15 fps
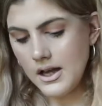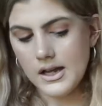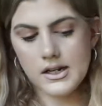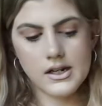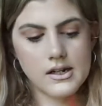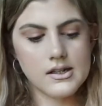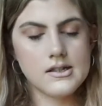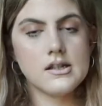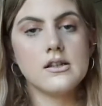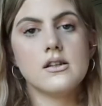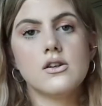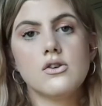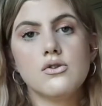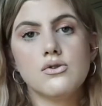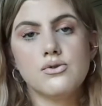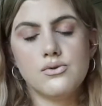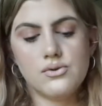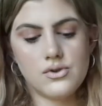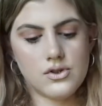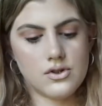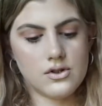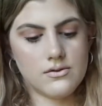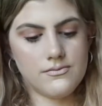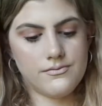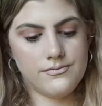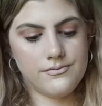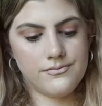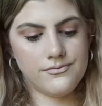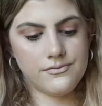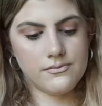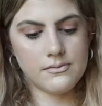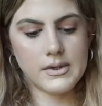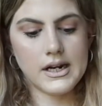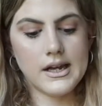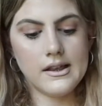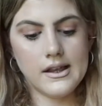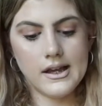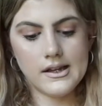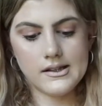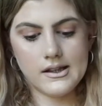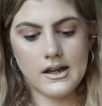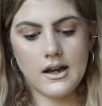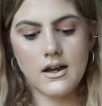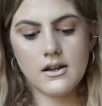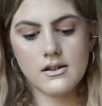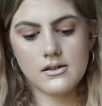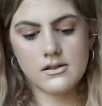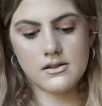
And it is a little loose, but I like that.